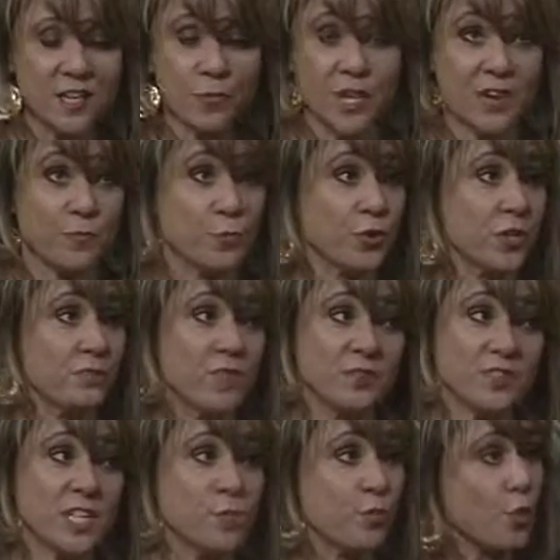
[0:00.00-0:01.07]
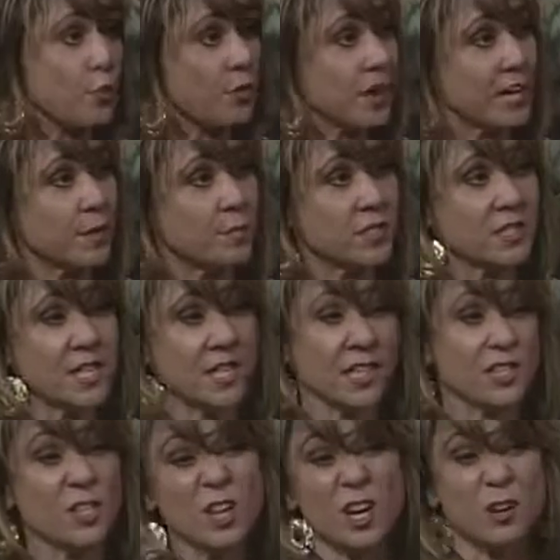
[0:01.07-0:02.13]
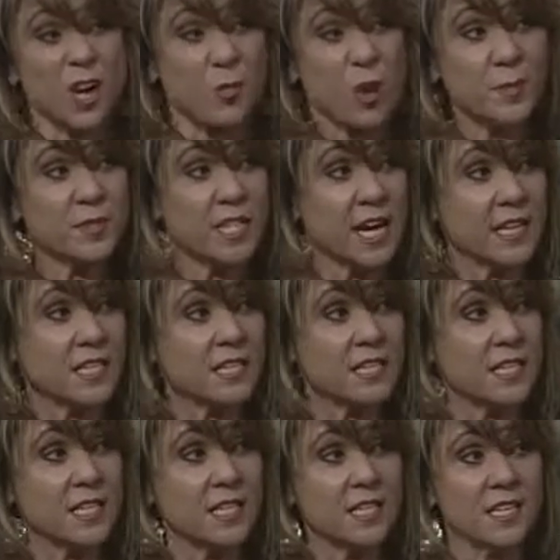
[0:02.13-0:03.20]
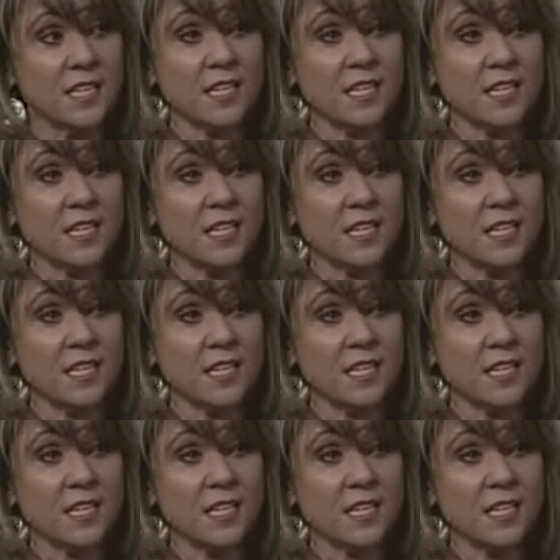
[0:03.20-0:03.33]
we have more than 15 programs, and they can look on our website and see.